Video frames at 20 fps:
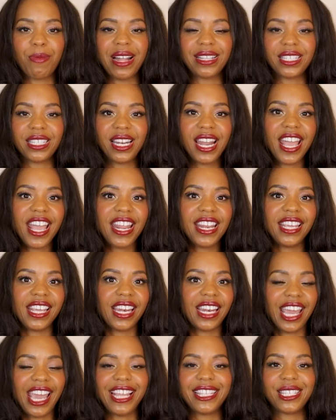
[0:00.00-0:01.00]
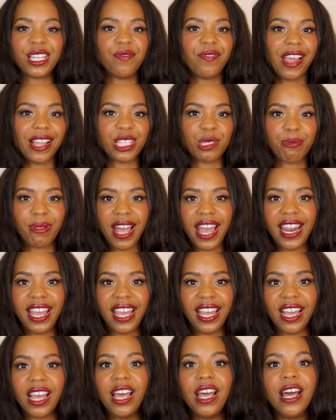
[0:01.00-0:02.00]
spontaneity and hates advanced
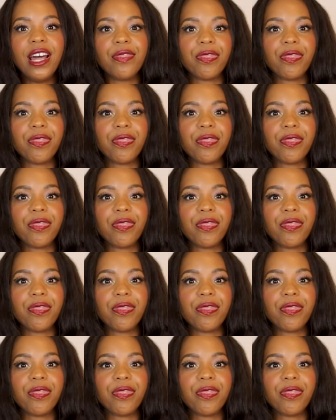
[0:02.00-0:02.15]
planning,